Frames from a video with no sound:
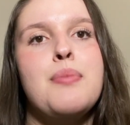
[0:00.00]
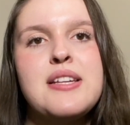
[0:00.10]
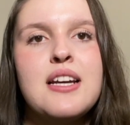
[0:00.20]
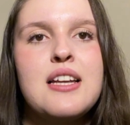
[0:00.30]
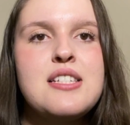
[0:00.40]

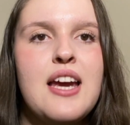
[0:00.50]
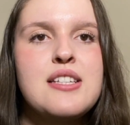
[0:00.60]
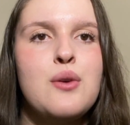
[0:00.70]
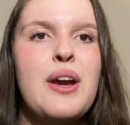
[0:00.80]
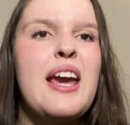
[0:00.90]
basically
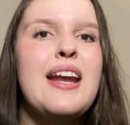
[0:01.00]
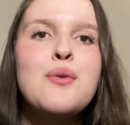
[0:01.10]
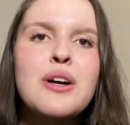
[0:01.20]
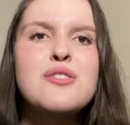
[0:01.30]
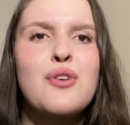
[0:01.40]
takes away
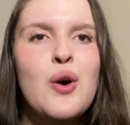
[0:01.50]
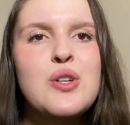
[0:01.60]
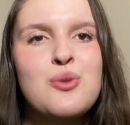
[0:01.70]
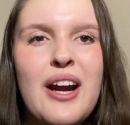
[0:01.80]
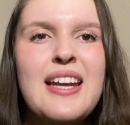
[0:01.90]
anyone's
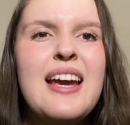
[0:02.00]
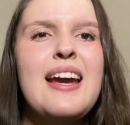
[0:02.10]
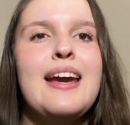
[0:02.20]
focus, right?